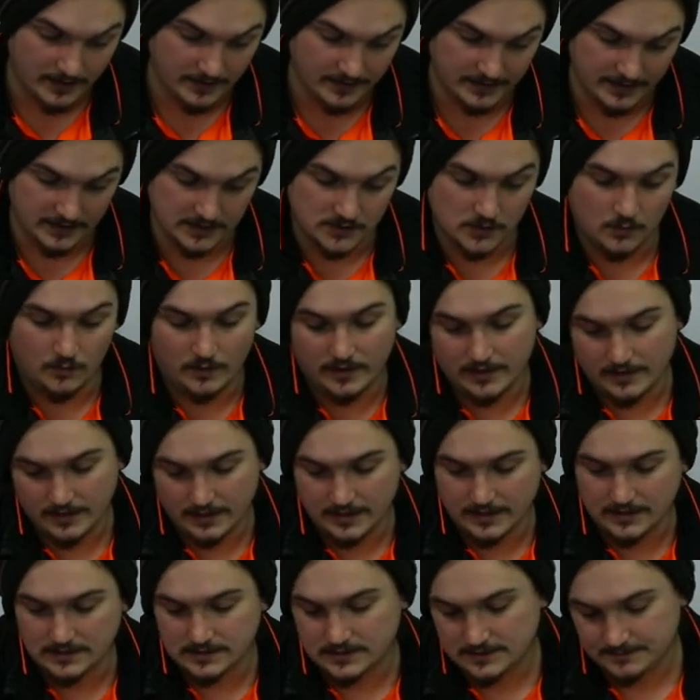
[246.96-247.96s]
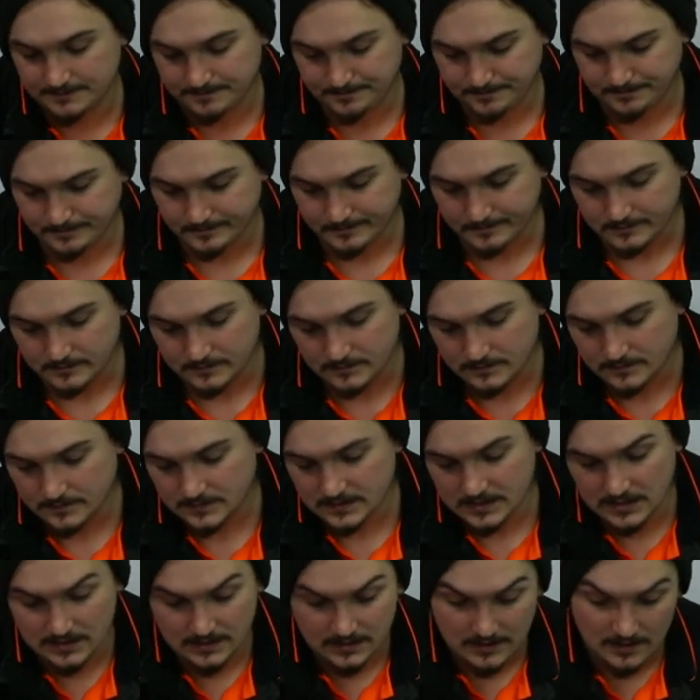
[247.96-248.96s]
of these or one of these.
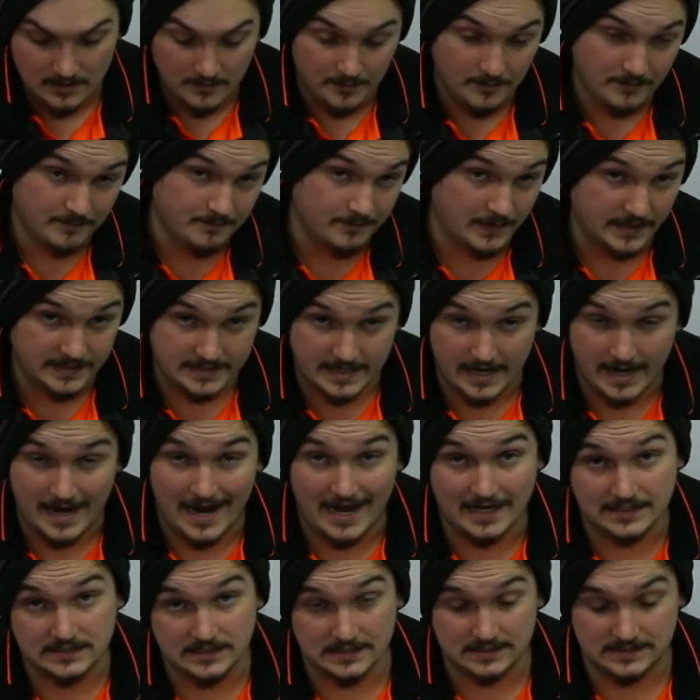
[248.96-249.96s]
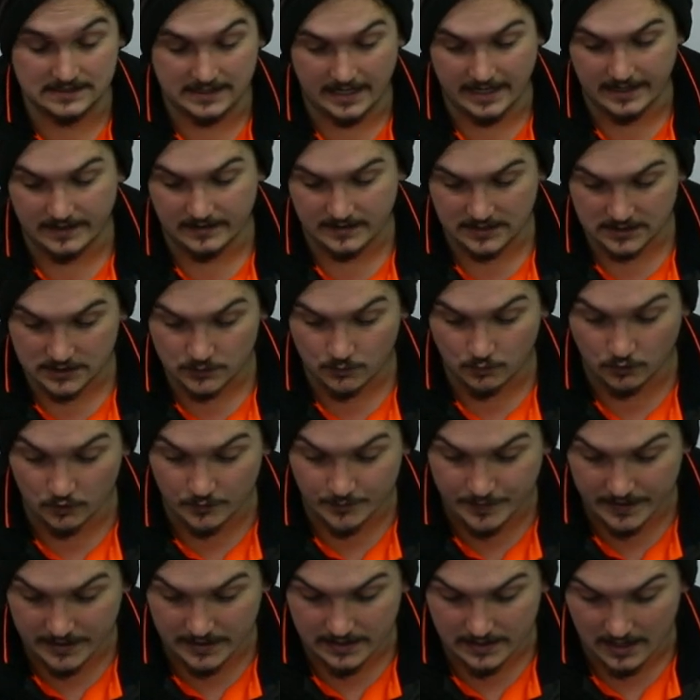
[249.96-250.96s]
But yeah, as I stated, this
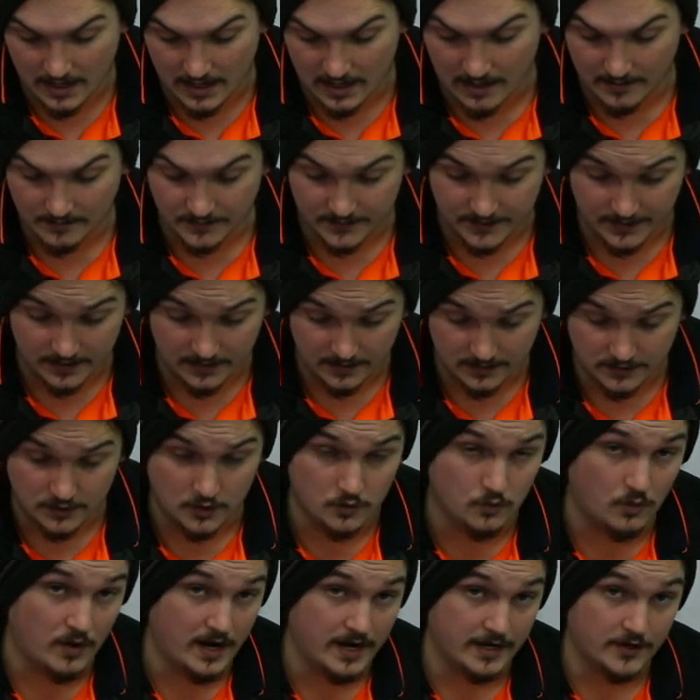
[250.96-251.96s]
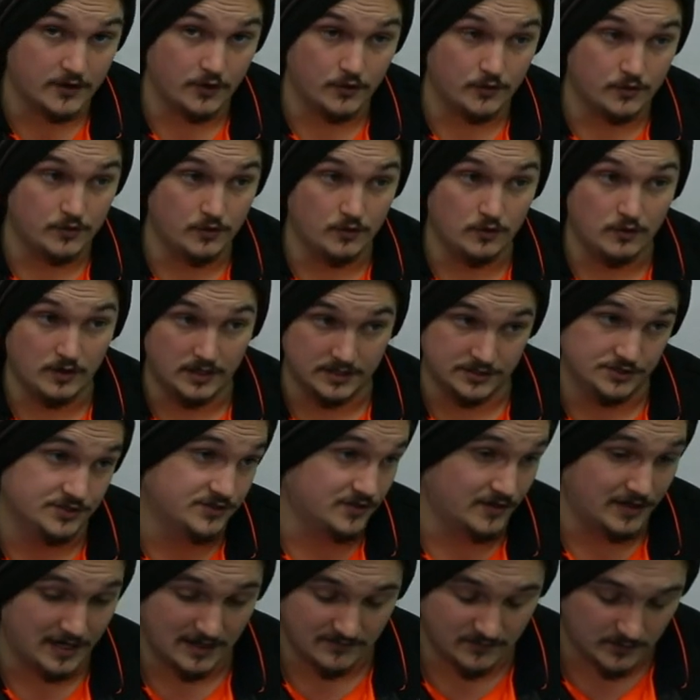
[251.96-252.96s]
would be the UI Goku. I just
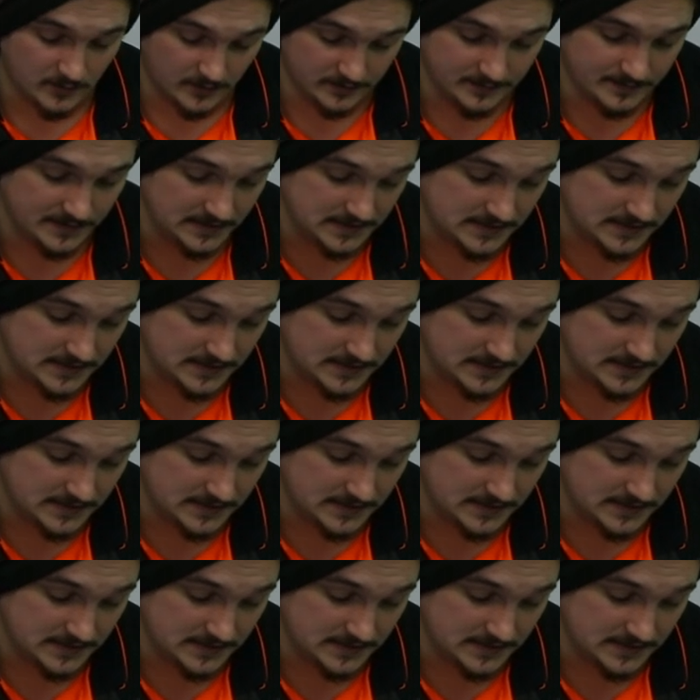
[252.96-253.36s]
don't have one me